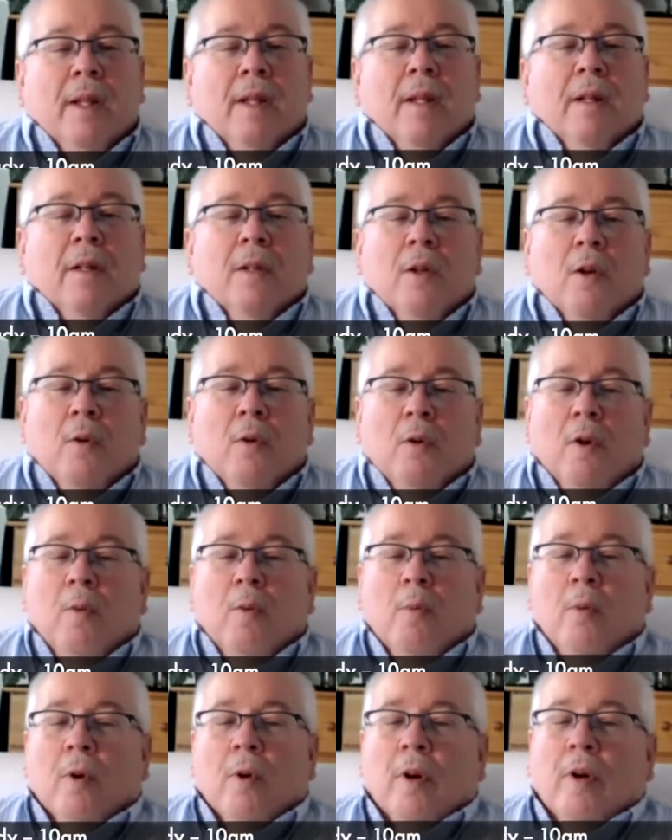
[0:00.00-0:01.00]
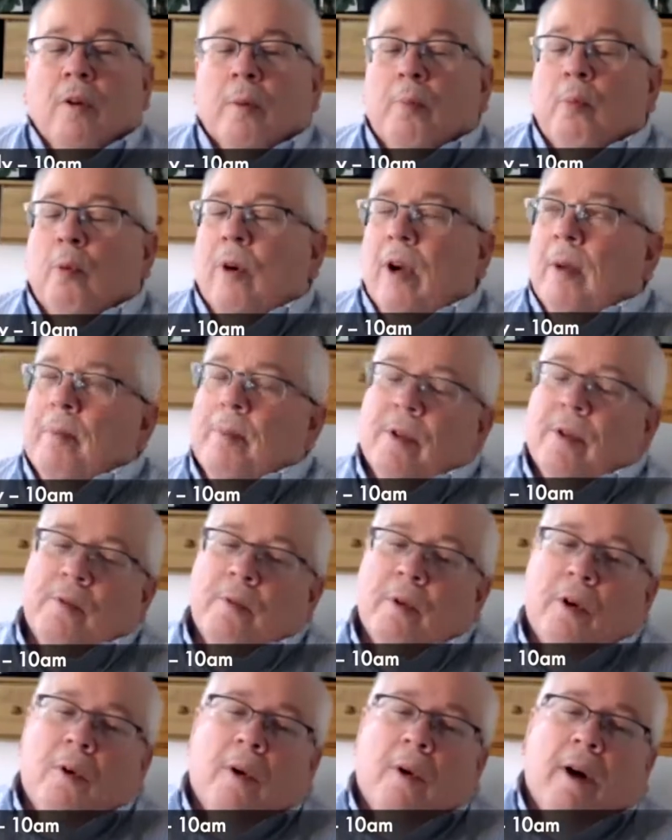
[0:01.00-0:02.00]
No homework or prep is
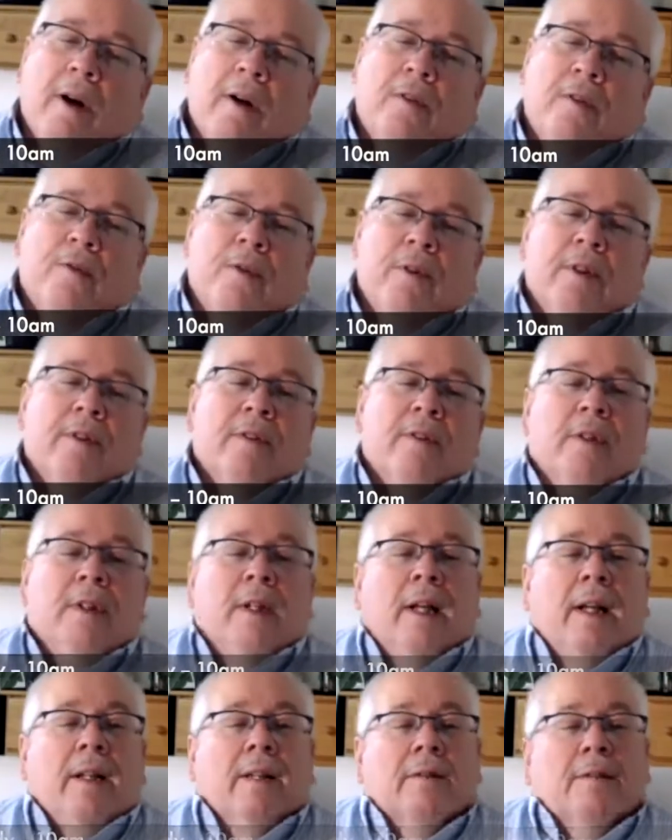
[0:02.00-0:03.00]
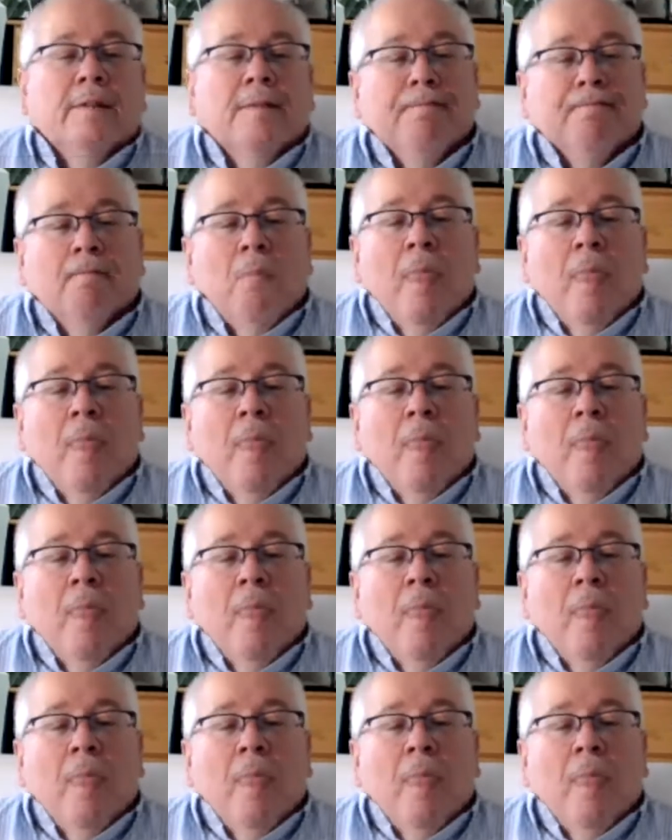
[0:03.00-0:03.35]
required for this class.